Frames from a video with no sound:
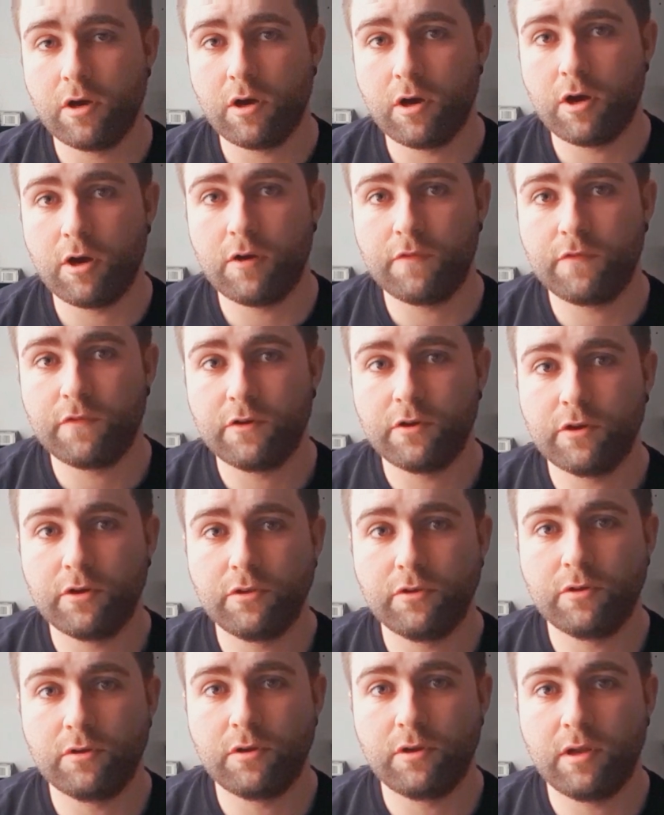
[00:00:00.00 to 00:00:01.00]
Offer
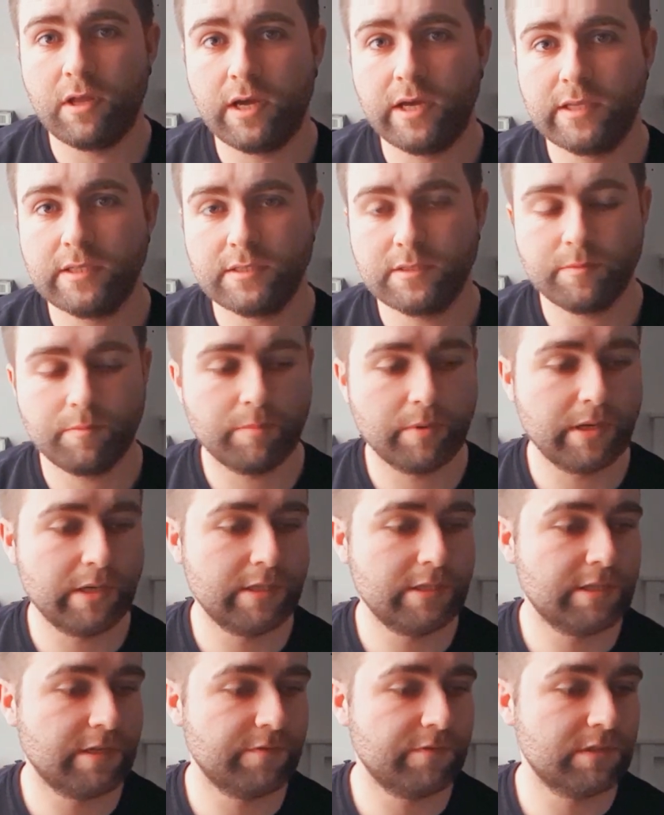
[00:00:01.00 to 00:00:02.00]
Your Light by
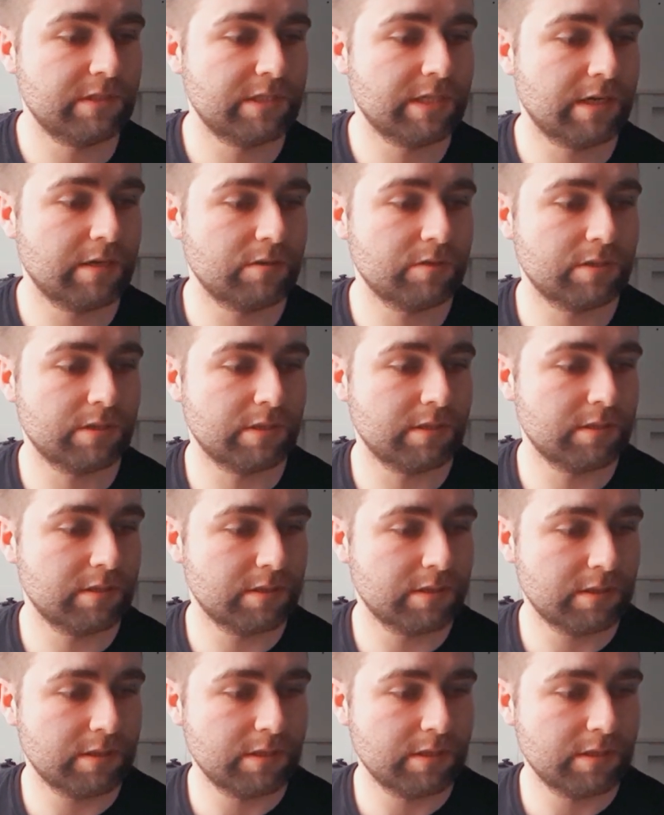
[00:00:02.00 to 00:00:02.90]
Devin Townsend.